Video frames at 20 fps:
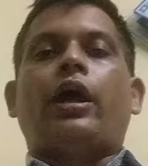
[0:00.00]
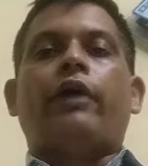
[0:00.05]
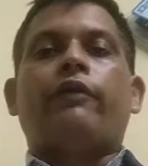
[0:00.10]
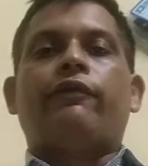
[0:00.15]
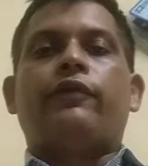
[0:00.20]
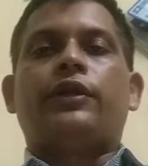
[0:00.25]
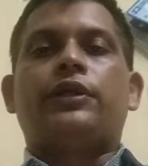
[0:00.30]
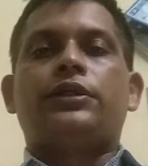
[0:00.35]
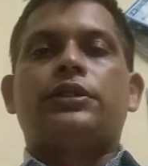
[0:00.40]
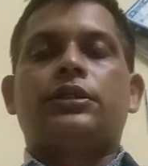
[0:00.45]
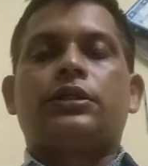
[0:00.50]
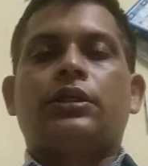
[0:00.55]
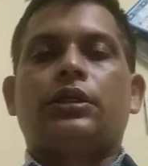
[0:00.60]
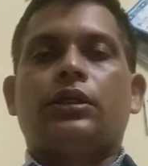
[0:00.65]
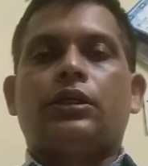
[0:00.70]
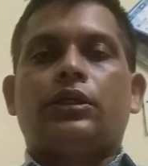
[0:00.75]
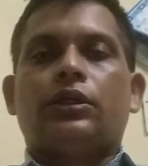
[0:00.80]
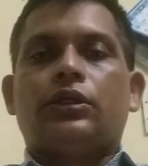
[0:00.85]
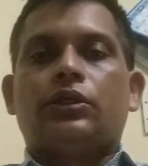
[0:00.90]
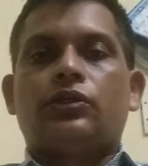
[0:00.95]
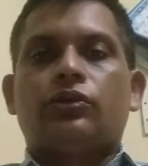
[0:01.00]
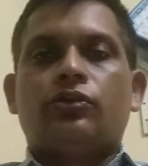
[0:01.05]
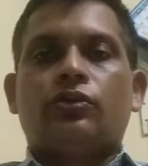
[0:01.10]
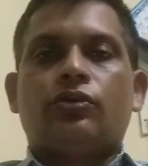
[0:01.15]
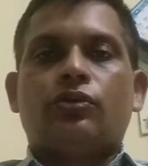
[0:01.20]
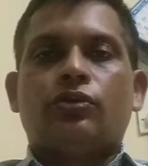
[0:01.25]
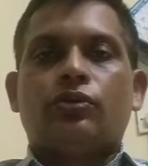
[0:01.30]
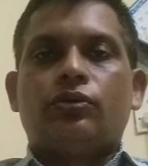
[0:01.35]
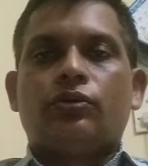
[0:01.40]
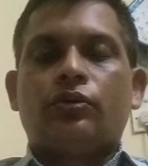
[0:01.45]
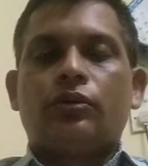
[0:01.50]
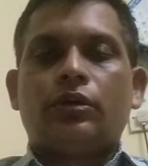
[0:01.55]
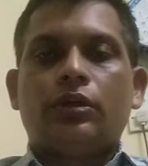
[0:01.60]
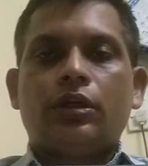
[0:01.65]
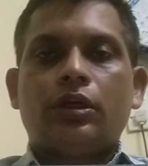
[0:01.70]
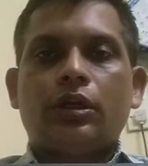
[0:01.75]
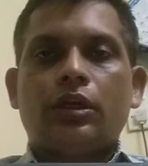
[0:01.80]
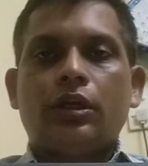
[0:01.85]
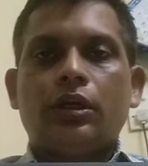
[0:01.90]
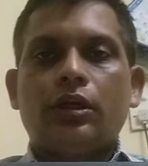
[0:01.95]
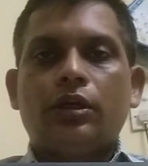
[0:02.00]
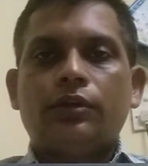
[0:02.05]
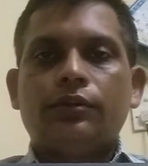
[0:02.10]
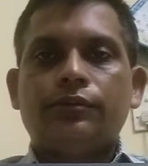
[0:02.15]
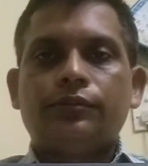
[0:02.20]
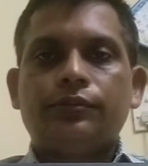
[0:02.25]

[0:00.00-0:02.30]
Hi friends, so uh,